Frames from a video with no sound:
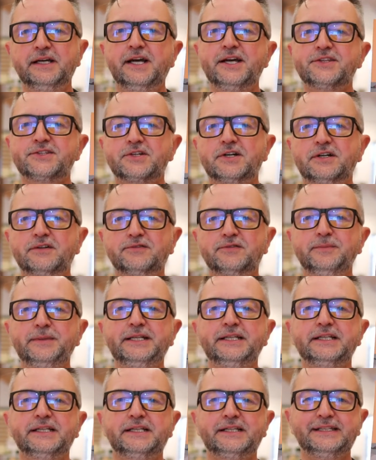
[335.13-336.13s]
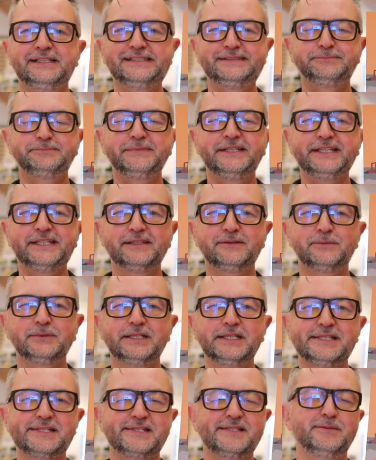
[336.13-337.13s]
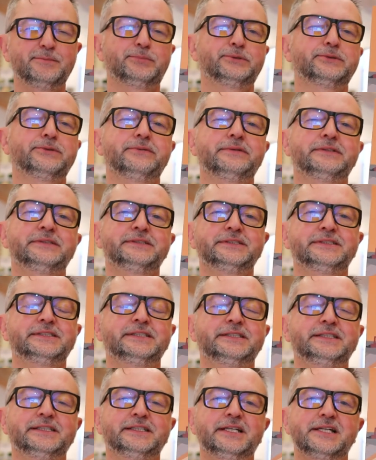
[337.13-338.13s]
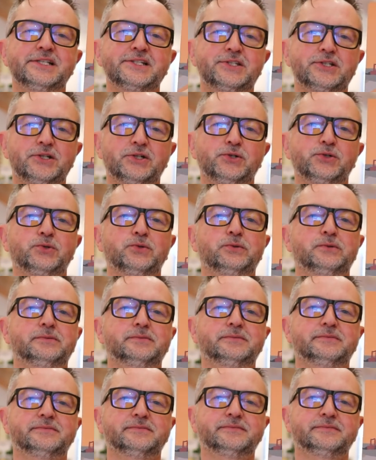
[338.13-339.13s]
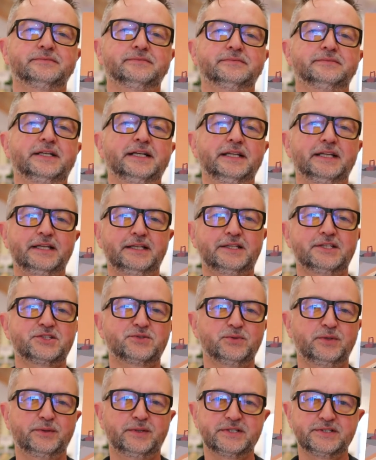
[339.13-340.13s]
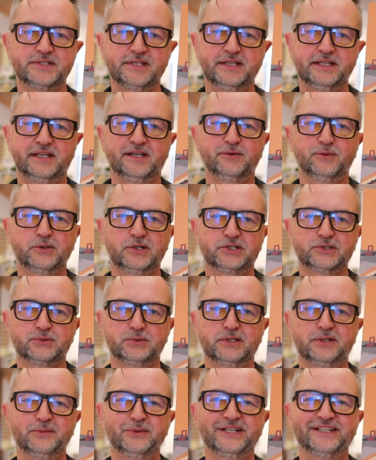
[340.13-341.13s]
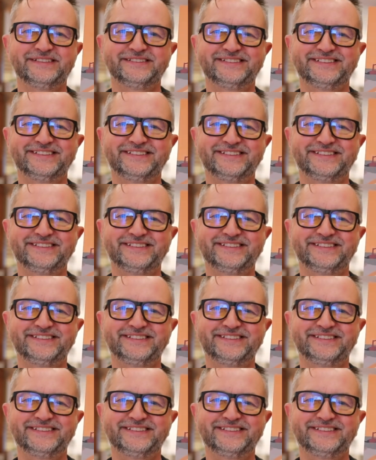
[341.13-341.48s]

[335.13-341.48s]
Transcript: It's hard for me to make it really simple, so I like this one because I think it works really well.